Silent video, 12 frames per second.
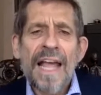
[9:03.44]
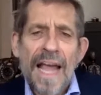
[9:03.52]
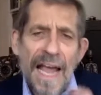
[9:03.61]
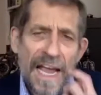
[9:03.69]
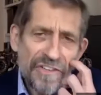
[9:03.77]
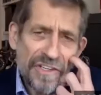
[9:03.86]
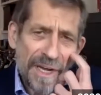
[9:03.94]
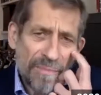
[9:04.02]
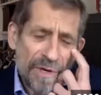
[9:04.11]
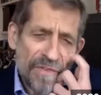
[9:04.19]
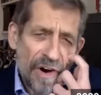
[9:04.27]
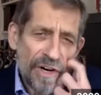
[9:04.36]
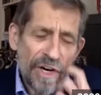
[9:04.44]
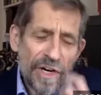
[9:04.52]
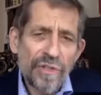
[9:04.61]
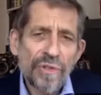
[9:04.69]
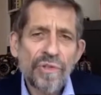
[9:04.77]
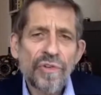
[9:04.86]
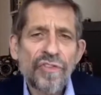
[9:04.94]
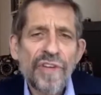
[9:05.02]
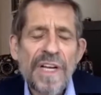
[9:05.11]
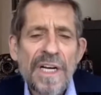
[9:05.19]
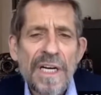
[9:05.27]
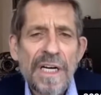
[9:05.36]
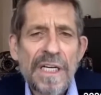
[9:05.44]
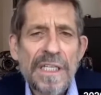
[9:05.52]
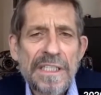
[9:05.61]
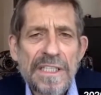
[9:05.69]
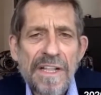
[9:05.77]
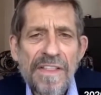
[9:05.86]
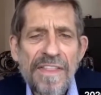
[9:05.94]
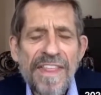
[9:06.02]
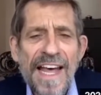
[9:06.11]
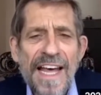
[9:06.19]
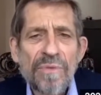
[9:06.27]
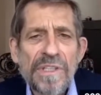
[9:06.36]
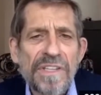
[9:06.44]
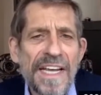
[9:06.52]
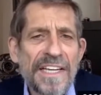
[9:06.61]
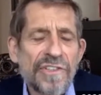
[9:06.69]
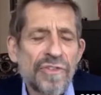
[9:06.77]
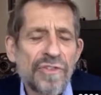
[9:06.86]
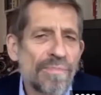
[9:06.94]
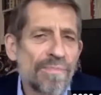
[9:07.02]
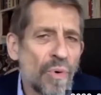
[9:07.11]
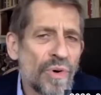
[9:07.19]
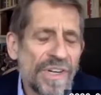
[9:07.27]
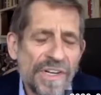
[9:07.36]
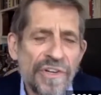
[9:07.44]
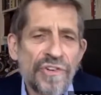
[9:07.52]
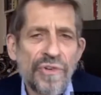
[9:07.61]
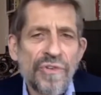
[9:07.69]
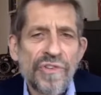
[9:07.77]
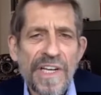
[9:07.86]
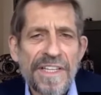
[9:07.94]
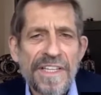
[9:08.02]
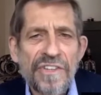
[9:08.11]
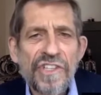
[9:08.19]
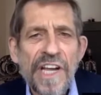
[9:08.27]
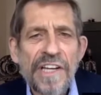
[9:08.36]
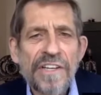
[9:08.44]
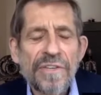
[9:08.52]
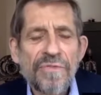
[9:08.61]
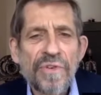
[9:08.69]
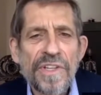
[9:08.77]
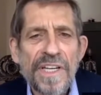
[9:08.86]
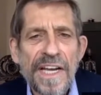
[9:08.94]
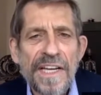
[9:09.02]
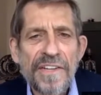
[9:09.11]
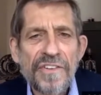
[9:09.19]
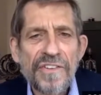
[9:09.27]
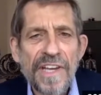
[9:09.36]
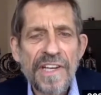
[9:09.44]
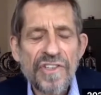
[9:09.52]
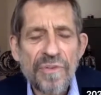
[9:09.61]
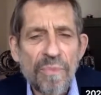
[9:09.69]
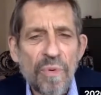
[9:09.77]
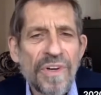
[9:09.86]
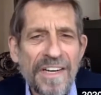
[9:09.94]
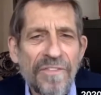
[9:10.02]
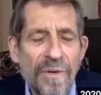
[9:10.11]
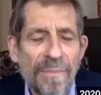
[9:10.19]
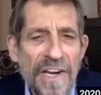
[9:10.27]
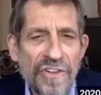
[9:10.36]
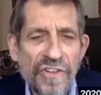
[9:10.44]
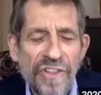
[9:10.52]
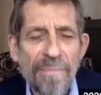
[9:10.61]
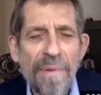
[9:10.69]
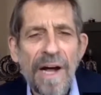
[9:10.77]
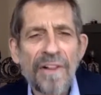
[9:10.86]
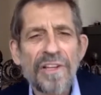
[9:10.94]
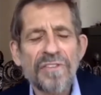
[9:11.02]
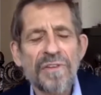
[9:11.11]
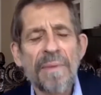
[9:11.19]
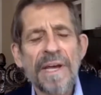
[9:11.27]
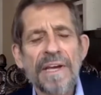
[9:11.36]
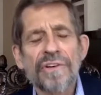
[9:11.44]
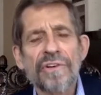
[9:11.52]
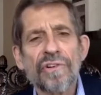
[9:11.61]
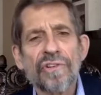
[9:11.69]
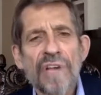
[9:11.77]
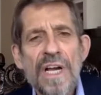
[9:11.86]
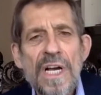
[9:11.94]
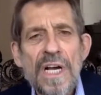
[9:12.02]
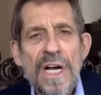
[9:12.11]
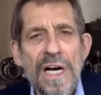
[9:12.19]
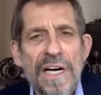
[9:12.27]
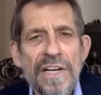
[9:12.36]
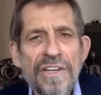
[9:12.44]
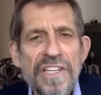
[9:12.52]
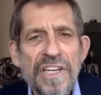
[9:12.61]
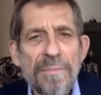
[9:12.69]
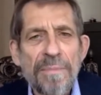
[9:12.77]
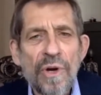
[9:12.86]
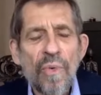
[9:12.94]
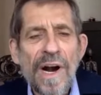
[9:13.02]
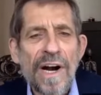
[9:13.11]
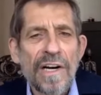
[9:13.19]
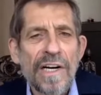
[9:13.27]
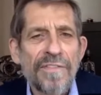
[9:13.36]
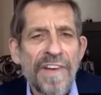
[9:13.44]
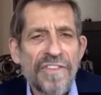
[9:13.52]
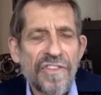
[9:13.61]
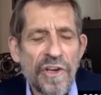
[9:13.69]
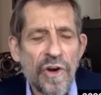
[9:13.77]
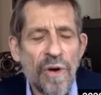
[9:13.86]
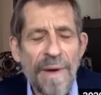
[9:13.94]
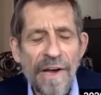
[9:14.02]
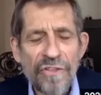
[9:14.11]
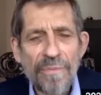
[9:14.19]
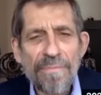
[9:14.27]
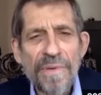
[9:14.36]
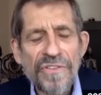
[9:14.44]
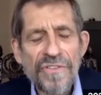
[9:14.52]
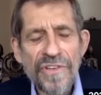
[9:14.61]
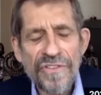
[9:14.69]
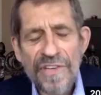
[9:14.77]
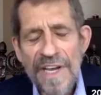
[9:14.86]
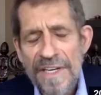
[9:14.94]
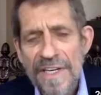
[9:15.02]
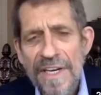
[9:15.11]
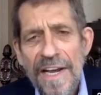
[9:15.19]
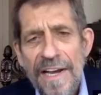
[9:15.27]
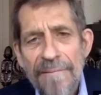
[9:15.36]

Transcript: has a number of articles that relate to important issues on the agenda for the United States, important information that policymakers need to be aware of as they go about their business day to day.